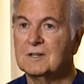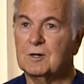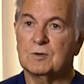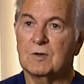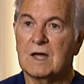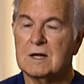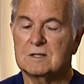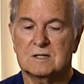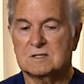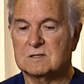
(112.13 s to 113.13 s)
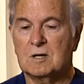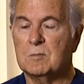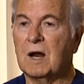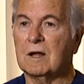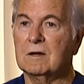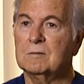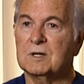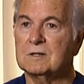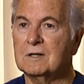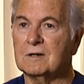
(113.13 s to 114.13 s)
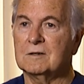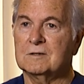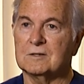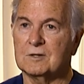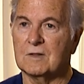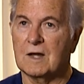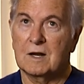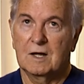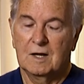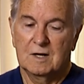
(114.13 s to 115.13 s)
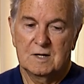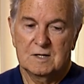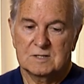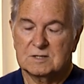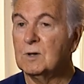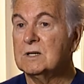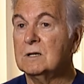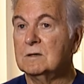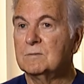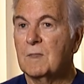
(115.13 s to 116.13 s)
I'll do that. This is no money, but you know, you can do that. So I did.